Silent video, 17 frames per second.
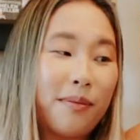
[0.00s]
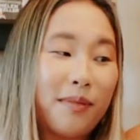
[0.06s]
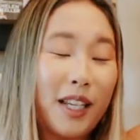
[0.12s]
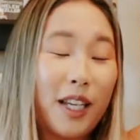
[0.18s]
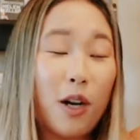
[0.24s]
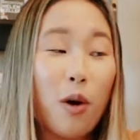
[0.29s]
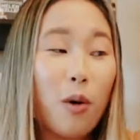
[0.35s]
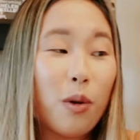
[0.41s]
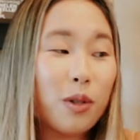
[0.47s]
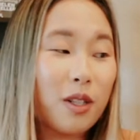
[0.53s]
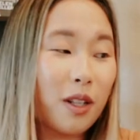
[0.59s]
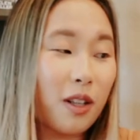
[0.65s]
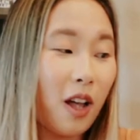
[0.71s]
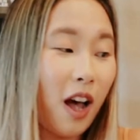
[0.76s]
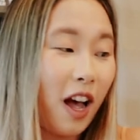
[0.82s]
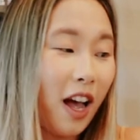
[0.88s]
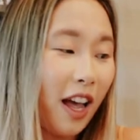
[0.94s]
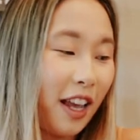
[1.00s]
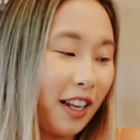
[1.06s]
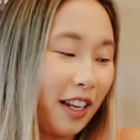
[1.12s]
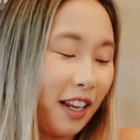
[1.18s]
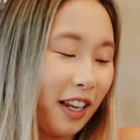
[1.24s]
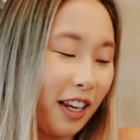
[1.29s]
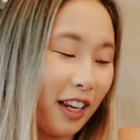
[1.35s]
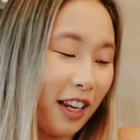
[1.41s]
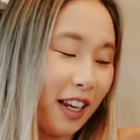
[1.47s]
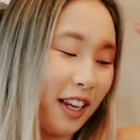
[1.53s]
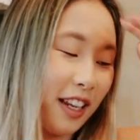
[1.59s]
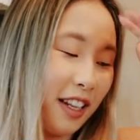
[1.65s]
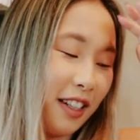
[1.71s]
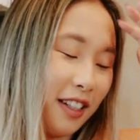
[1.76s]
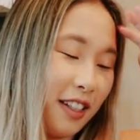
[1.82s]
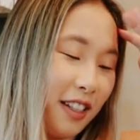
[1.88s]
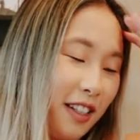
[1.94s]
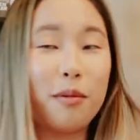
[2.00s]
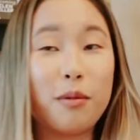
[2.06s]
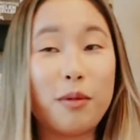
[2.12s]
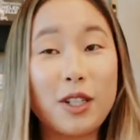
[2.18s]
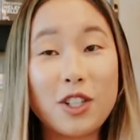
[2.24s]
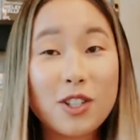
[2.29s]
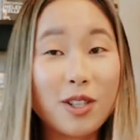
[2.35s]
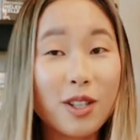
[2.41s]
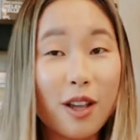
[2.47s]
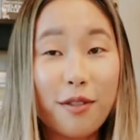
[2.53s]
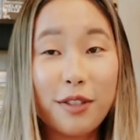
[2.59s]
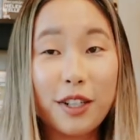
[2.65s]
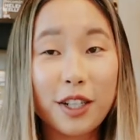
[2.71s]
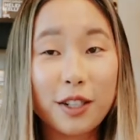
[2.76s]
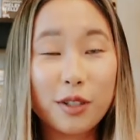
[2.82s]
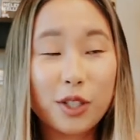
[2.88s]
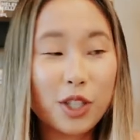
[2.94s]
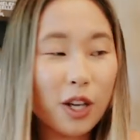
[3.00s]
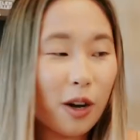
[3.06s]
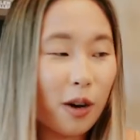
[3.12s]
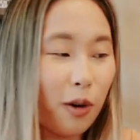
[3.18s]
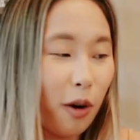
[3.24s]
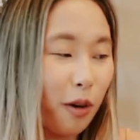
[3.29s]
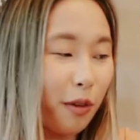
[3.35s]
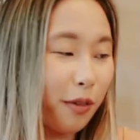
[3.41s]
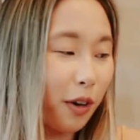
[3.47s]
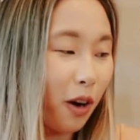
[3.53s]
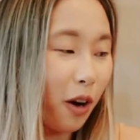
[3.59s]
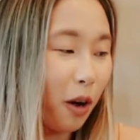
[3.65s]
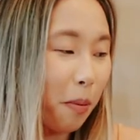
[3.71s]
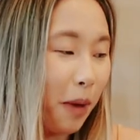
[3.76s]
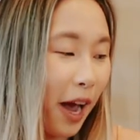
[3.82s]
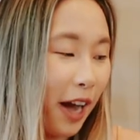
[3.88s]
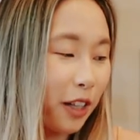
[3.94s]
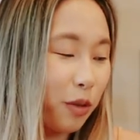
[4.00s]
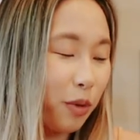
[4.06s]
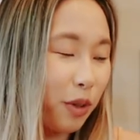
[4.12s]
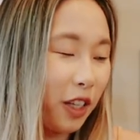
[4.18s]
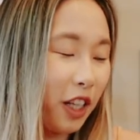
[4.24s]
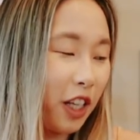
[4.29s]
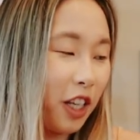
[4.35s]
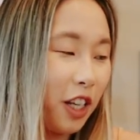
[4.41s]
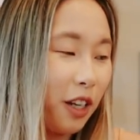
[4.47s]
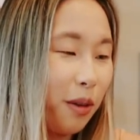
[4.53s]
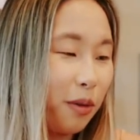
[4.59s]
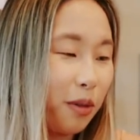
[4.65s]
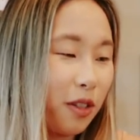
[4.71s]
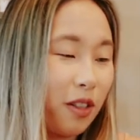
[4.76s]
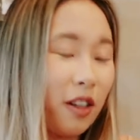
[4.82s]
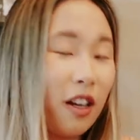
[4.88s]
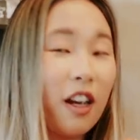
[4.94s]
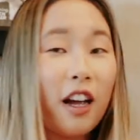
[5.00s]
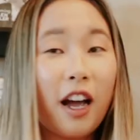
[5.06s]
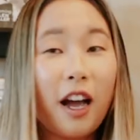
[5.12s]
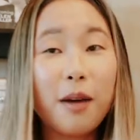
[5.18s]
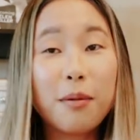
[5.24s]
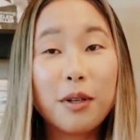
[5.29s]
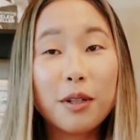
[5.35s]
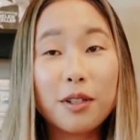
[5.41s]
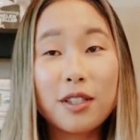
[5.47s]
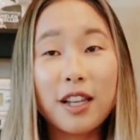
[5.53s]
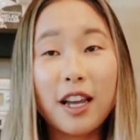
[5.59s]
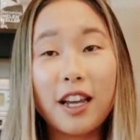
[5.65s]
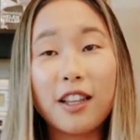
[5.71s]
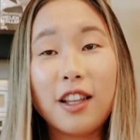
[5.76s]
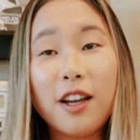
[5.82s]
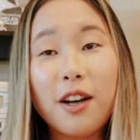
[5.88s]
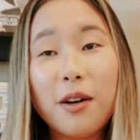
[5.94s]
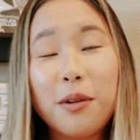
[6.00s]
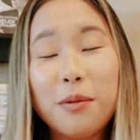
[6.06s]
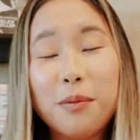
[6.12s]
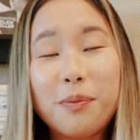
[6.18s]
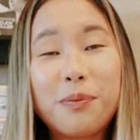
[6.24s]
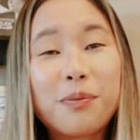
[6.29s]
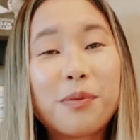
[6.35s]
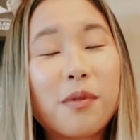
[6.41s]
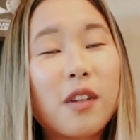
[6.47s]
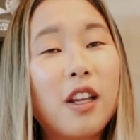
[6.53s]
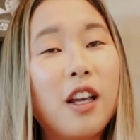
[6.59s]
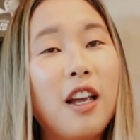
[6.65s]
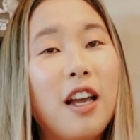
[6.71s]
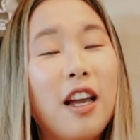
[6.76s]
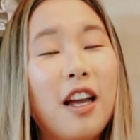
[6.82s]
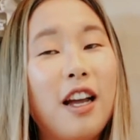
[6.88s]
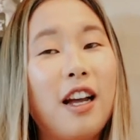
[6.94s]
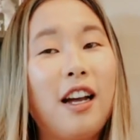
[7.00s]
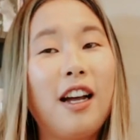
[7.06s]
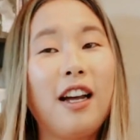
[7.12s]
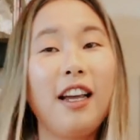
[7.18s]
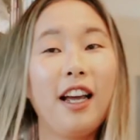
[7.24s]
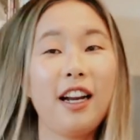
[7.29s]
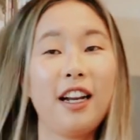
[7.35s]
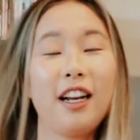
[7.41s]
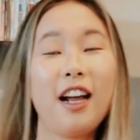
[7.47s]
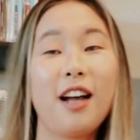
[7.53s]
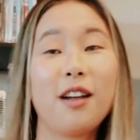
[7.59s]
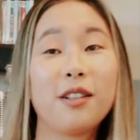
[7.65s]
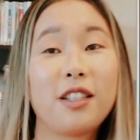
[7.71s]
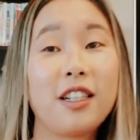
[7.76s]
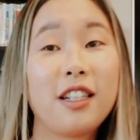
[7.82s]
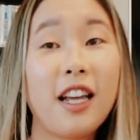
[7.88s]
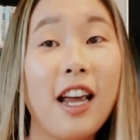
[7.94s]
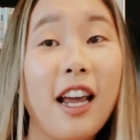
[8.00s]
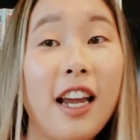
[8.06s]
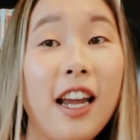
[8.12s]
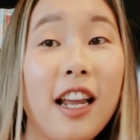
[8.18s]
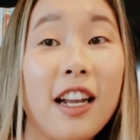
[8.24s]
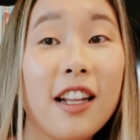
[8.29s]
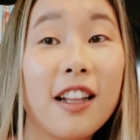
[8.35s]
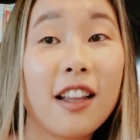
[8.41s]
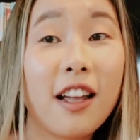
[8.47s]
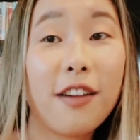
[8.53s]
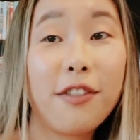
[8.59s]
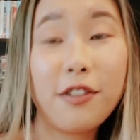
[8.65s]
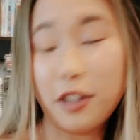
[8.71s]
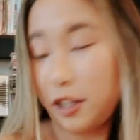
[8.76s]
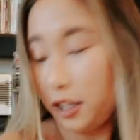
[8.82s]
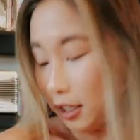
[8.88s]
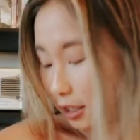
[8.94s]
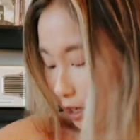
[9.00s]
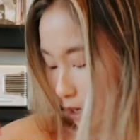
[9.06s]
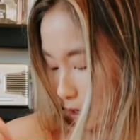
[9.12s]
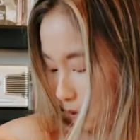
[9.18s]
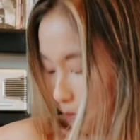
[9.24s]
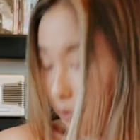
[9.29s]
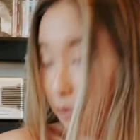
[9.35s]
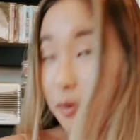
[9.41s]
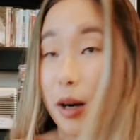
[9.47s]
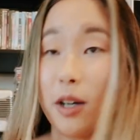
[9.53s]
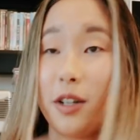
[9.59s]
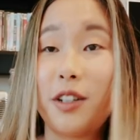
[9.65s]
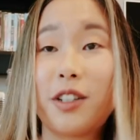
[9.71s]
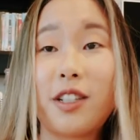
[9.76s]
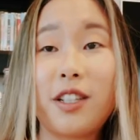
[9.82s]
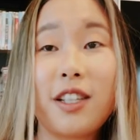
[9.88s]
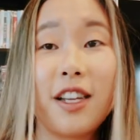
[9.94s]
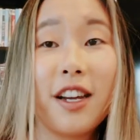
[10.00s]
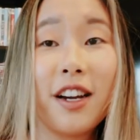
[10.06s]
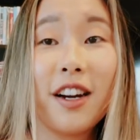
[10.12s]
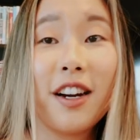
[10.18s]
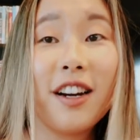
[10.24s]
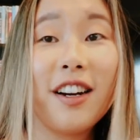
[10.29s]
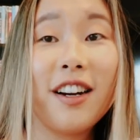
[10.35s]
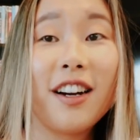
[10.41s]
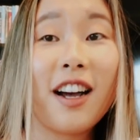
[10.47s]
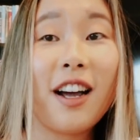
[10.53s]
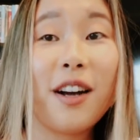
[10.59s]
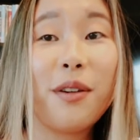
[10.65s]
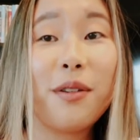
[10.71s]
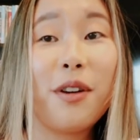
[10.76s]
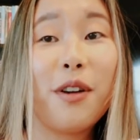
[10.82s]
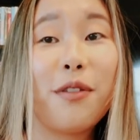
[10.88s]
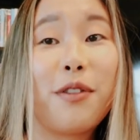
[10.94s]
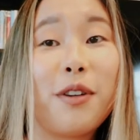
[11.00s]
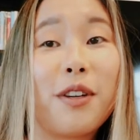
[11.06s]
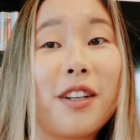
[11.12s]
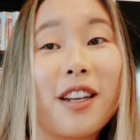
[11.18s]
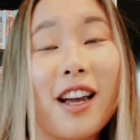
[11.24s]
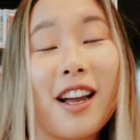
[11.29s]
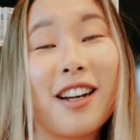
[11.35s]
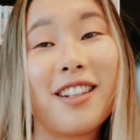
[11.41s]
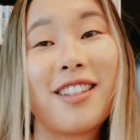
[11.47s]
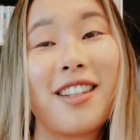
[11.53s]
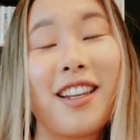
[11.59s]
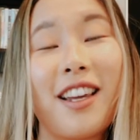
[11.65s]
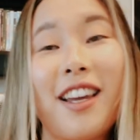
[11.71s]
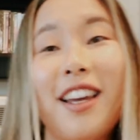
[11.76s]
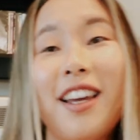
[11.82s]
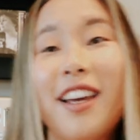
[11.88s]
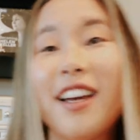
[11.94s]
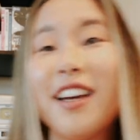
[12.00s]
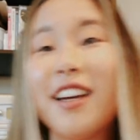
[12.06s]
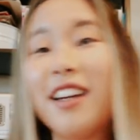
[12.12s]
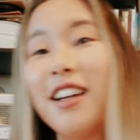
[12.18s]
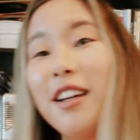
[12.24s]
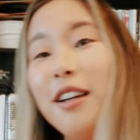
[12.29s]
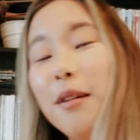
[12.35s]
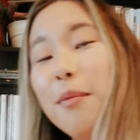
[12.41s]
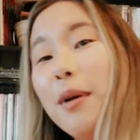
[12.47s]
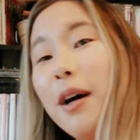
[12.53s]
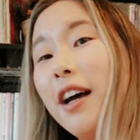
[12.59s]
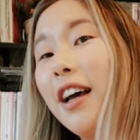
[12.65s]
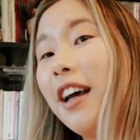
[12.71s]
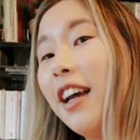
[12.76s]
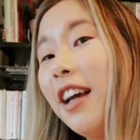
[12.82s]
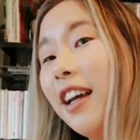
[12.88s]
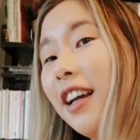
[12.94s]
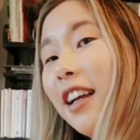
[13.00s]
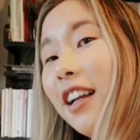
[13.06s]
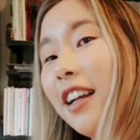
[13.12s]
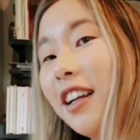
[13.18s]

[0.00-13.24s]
It holds a lot, and we just love her. So overall, bag's really cute. I will say though, I had it out today and it left these like marks here. I don't know if you can kind of see, but